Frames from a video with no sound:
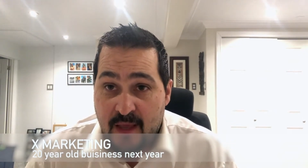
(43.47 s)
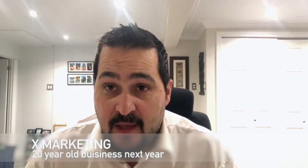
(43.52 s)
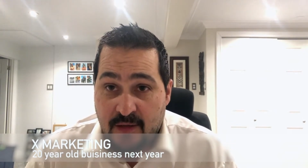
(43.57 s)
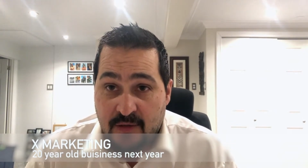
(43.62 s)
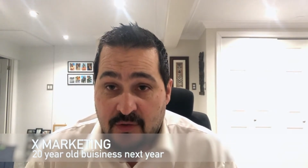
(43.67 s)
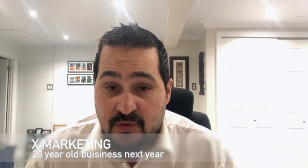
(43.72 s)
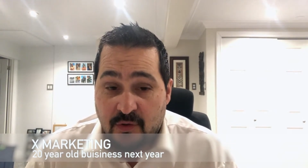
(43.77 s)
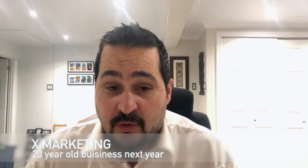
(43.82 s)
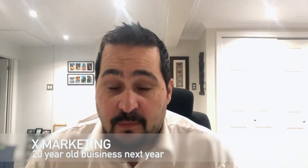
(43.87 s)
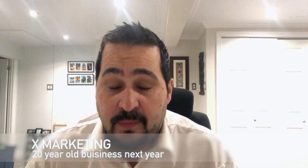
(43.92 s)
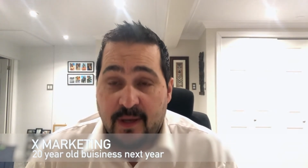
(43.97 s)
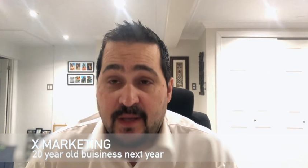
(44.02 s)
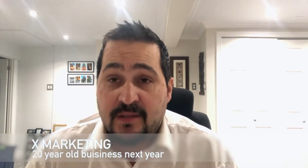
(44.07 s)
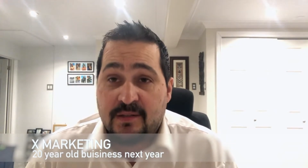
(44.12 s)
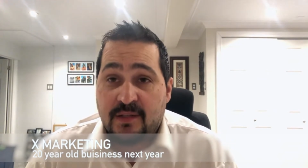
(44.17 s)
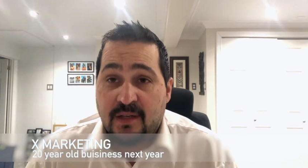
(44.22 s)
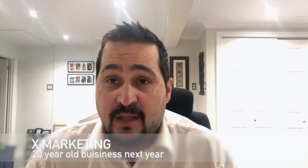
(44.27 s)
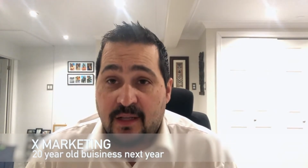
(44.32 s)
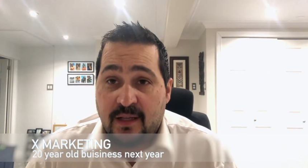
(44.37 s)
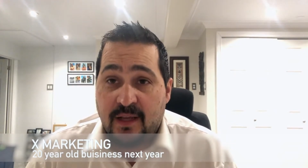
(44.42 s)
So
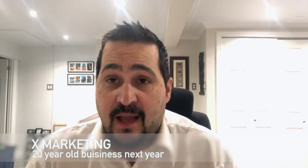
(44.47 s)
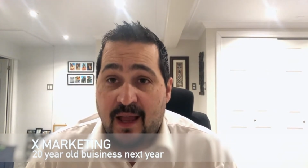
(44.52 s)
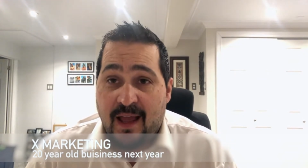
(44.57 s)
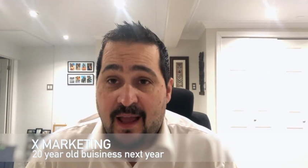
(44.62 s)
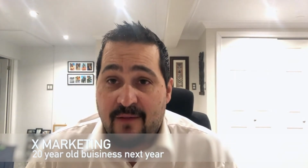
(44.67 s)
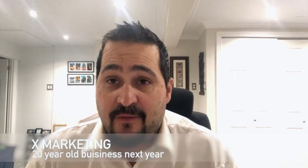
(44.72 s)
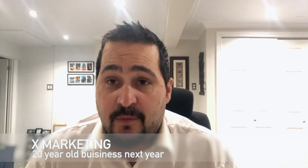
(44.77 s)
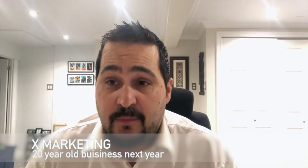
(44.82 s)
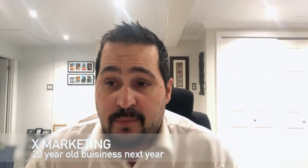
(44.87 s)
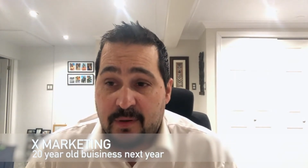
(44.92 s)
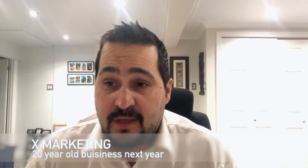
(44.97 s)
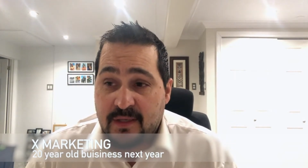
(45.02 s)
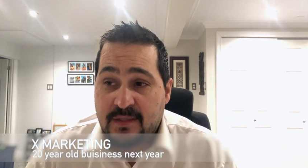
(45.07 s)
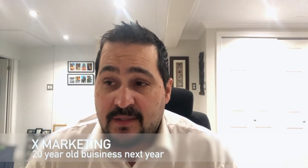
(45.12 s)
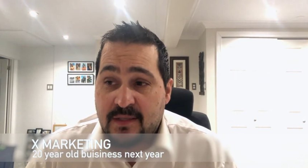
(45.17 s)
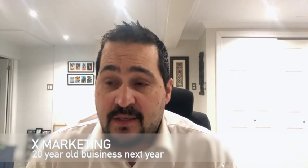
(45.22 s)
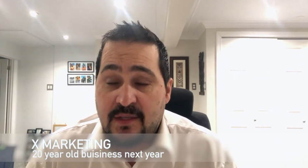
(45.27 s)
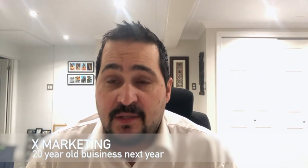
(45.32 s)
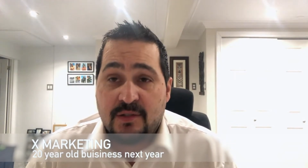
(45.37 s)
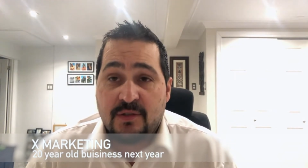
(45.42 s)
basically, I have a
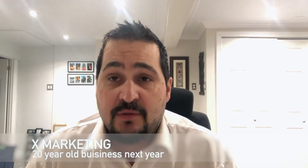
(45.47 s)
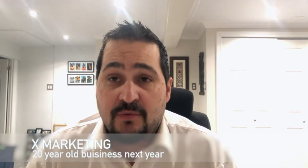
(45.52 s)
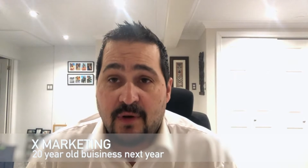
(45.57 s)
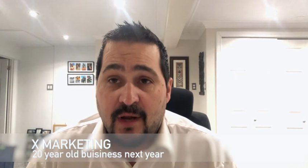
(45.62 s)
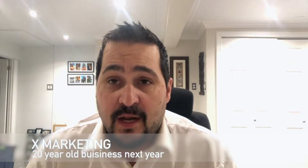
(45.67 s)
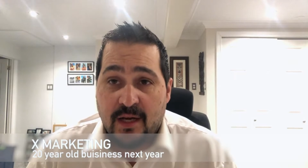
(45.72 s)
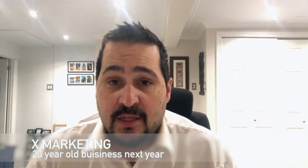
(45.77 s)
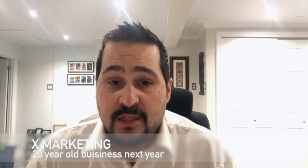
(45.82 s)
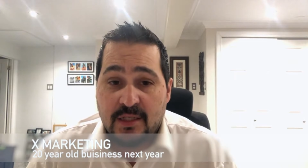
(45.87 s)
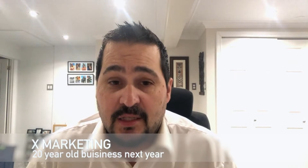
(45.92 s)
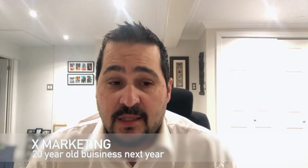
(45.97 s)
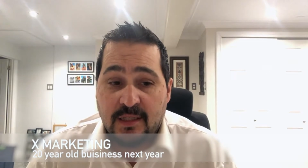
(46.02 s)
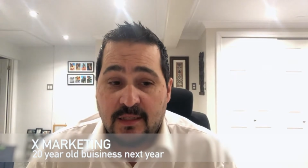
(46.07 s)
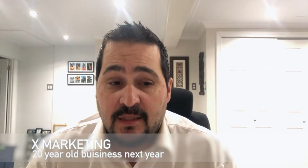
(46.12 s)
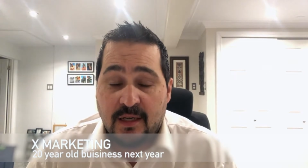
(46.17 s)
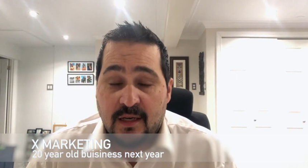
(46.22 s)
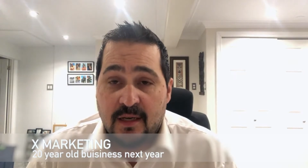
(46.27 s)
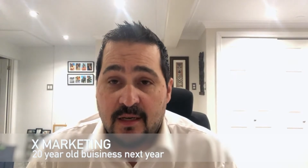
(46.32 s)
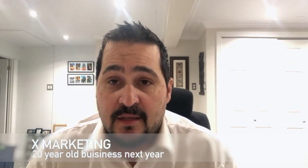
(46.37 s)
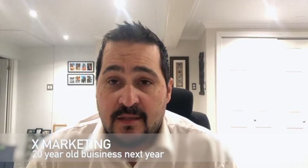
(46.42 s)
business who actually
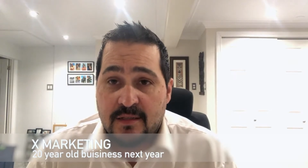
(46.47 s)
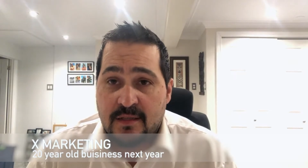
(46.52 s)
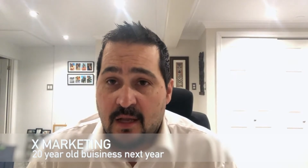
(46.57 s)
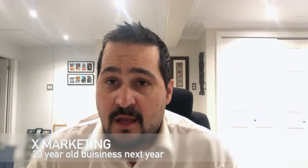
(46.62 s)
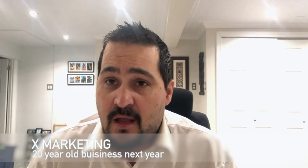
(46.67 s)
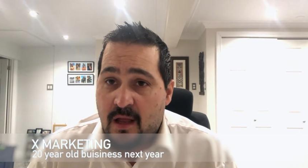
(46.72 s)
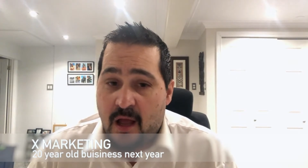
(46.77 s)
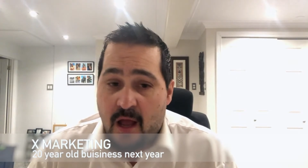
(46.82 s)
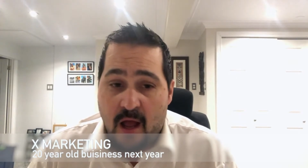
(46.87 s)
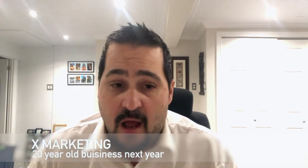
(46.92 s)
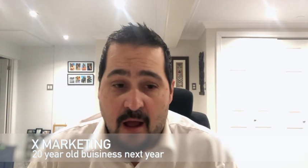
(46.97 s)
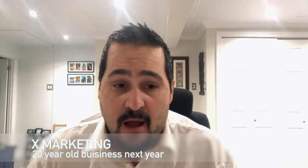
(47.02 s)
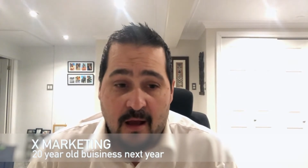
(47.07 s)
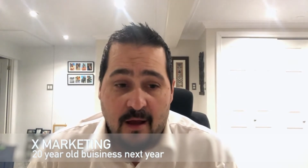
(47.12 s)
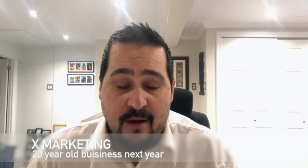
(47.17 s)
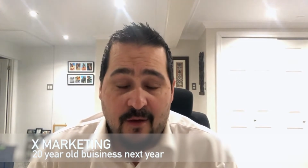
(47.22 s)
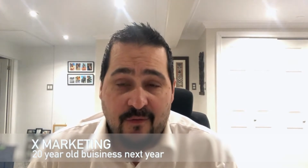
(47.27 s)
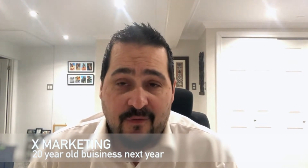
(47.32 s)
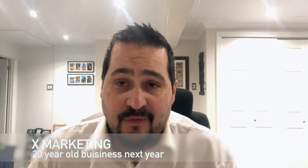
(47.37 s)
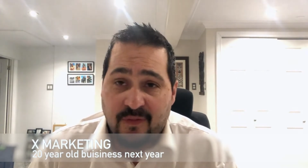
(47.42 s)
does
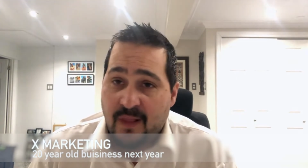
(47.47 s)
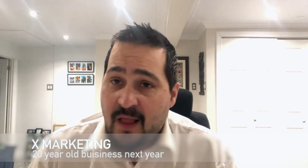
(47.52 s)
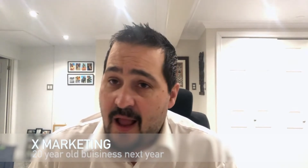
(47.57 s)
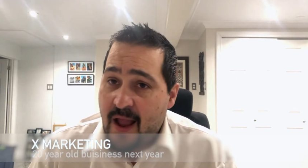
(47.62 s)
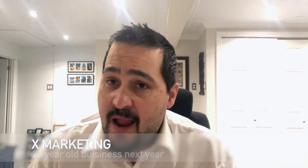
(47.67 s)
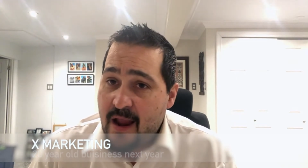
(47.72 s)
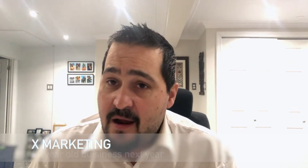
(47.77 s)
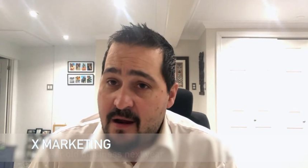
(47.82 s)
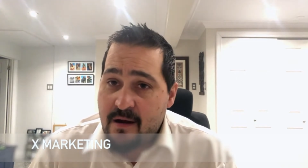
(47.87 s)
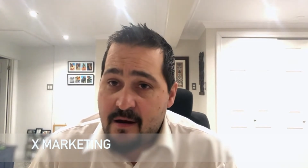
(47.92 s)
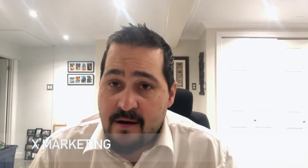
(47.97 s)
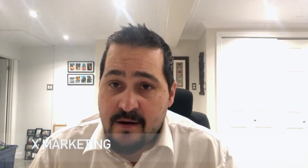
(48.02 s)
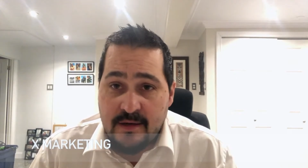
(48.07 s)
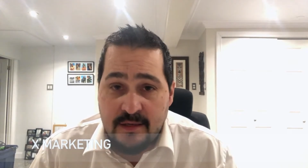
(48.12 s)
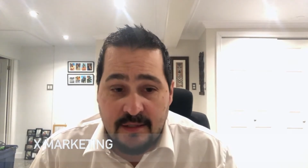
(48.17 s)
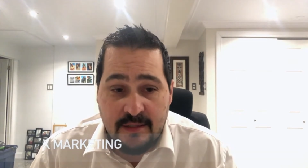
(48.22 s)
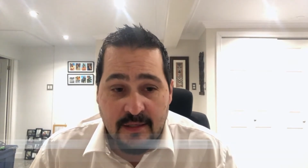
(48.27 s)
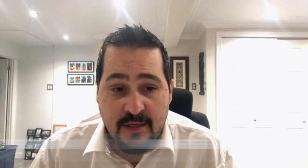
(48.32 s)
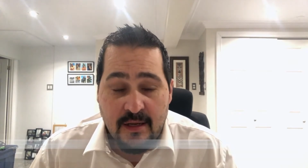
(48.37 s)
flyers,